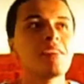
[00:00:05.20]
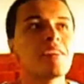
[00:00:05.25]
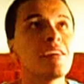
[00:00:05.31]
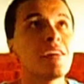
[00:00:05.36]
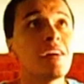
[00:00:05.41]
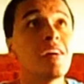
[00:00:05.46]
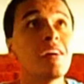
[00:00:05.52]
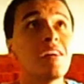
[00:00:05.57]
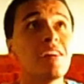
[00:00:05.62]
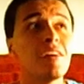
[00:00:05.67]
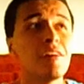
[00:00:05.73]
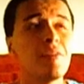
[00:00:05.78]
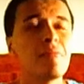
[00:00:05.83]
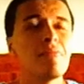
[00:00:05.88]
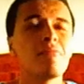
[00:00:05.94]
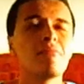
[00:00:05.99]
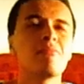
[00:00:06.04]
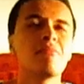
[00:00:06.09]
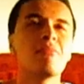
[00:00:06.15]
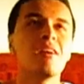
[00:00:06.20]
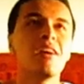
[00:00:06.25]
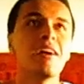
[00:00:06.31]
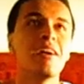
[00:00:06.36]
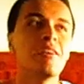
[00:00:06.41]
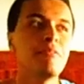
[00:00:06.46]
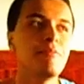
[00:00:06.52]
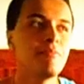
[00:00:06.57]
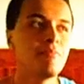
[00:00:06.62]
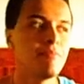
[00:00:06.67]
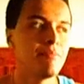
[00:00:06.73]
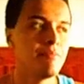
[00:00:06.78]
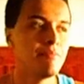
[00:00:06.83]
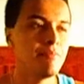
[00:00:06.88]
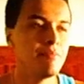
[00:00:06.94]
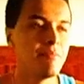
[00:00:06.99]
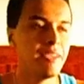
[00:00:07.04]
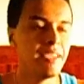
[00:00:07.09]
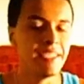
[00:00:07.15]
I
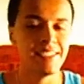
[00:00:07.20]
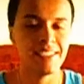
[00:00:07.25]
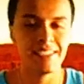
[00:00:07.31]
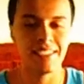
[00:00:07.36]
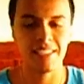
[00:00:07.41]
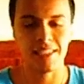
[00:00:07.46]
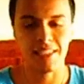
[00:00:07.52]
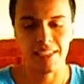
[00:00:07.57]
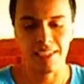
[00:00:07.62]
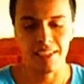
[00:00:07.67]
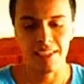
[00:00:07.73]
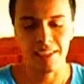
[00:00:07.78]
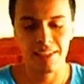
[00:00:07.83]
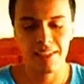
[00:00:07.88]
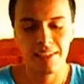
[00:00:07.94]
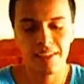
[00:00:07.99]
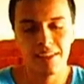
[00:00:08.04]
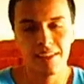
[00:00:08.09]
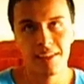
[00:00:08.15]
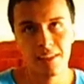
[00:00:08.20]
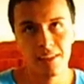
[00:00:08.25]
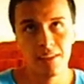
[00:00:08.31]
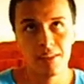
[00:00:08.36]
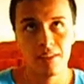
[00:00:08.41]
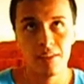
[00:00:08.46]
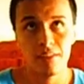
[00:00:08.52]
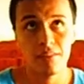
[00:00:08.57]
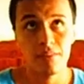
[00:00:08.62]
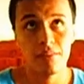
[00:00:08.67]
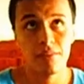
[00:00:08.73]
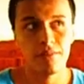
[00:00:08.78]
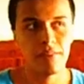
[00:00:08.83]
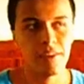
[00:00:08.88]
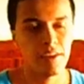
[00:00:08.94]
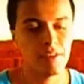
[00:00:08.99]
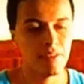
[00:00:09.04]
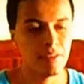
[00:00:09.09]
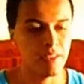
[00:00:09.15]
basically
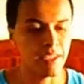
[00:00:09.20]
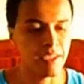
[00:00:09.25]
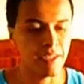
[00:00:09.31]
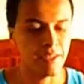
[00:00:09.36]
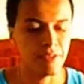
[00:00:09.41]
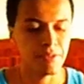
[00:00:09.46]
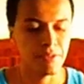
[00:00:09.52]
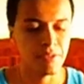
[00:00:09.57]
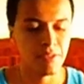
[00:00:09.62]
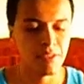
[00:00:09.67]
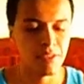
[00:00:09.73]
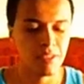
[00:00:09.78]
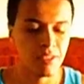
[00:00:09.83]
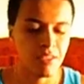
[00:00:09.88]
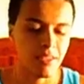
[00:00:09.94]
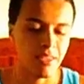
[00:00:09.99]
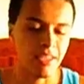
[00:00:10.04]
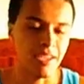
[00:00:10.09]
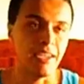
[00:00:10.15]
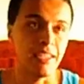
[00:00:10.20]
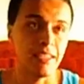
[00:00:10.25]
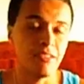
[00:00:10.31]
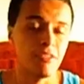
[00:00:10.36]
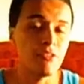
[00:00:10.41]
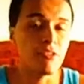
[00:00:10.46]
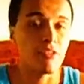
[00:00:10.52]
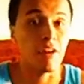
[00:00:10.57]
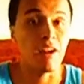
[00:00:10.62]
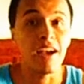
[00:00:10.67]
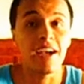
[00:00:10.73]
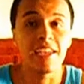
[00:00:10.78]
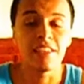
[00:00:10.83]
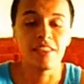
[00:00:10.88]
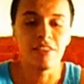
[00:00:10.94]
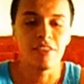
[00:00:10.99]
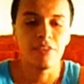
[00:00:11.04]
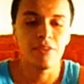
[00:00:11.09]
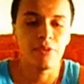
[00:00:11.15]
found out that, or I
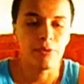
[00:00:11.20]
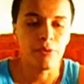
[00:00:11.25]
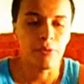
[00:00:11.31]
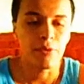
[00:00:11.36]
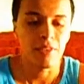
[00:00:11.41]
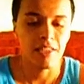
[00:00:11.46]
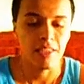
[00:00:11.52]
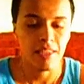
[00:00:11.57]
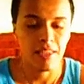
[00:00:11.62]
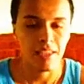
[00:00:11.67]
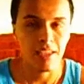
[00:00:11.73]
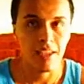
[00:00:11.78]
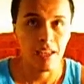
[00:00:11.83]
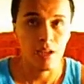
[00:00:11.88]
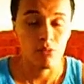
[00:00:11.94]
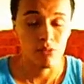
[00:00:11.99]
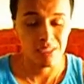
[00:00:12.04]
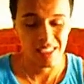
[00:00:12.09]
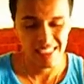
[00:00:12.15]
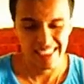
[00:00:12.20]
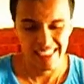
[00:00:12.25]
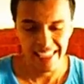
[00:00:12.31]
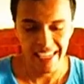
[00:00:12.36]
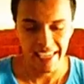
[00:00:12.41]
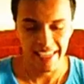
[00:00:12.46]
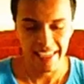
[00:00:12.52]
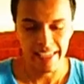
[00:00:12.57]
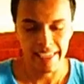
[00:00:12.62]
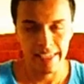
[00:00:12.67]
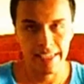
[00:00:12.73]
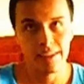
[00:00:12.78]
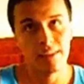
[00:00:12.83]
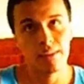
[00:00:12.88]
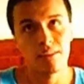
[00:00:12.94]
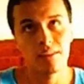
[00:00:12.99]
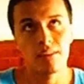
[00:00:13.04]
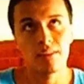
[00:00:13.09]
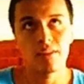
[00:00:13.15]
knew that I was gay
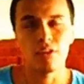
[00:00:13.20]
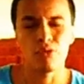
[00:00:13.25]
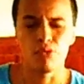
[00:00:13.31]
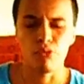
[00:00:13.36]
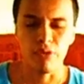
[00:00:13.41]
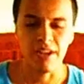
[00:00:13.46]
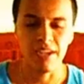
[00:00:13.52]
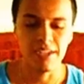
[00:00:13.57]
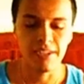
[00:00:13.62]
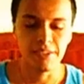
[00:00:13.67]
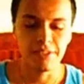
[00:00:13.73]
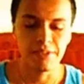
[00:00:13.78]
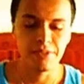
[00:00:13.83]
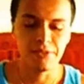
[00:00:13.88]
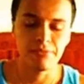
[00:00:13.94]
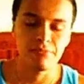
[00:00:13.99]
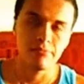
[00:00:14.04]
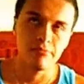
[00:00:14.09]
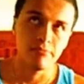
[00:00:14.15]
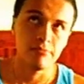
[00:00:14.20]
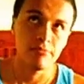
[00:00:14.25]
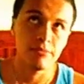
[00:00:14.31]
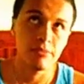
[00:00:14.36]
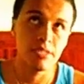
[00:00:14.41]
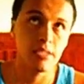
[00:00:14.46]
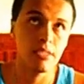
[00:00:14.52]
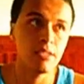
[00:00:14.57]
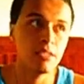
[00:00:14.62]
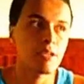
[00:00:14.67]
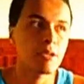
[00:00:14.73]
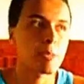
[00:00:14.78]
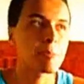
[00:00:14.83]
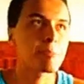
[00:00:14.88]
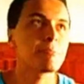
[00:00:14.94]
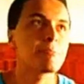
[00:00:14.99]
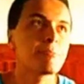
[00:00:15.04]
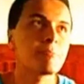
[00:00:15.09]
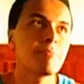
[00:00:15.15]
around,
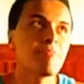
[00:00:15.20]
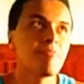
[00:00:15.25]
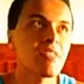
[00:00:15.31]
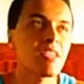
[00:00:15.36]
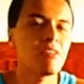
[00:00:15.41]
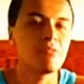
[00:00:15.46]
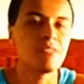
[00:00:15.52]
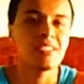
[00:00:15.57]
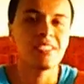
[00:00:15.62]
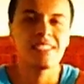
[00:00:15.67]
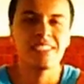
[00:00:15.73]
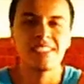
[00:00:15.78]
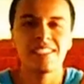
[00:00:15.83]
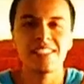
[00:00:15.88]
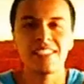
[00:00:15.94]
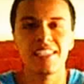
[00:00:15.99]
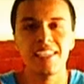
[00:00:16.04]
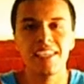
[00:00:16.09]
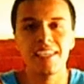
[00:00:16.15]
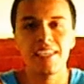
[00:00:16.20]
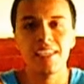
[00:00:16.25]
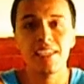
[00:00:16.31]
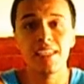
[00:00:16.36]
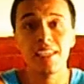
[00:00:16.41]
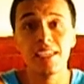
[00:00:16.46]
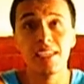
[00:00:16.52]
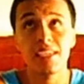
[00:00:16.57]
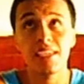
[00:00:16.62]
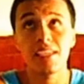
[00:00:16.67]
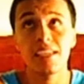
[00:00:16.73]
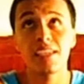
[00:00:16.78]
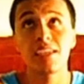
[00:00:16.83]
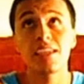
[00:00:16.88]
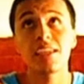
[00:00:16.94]
I would say,